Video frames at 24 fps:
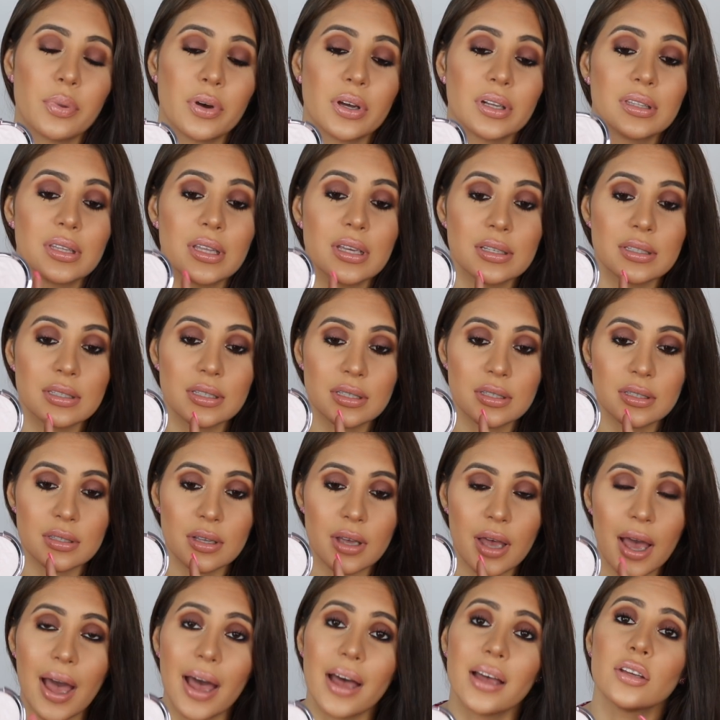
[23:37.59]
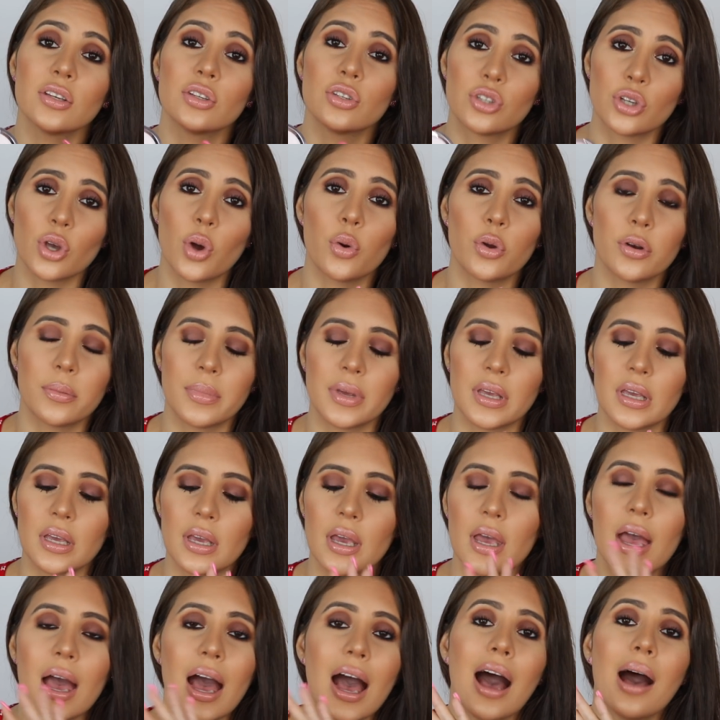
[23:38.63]
but this has shown
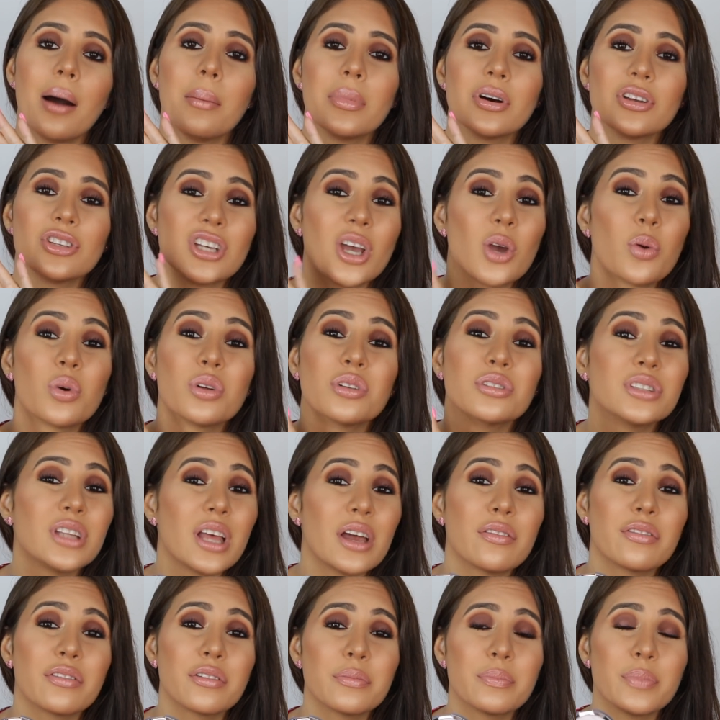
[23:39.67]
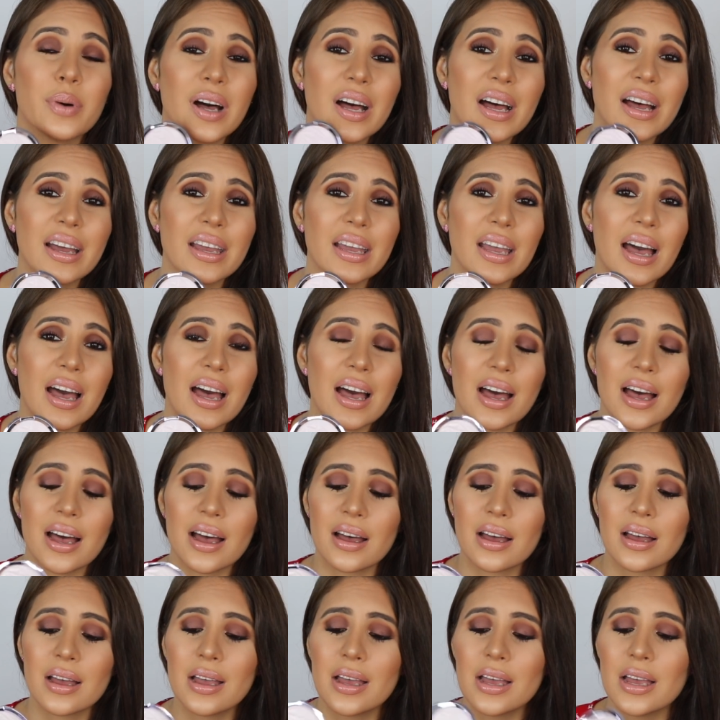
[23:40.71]
me how much I will never buy
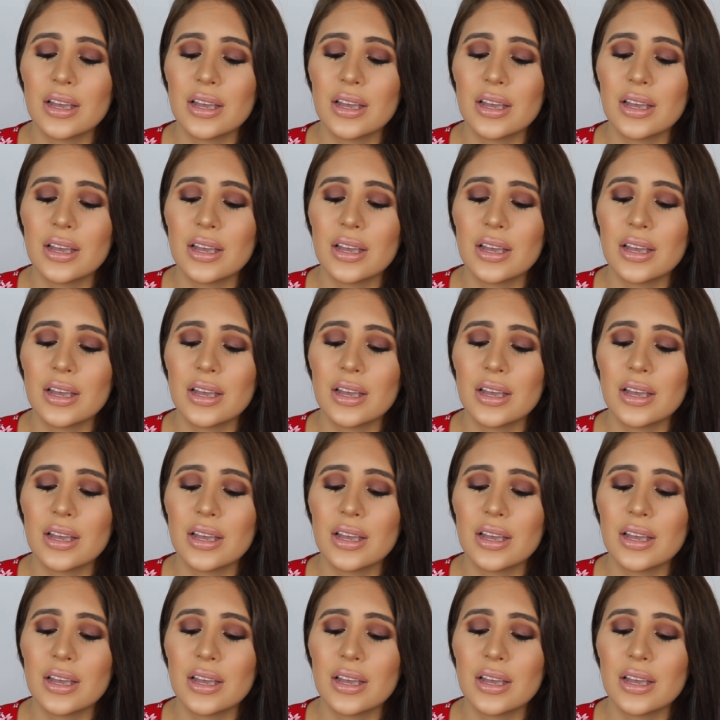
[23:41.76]
a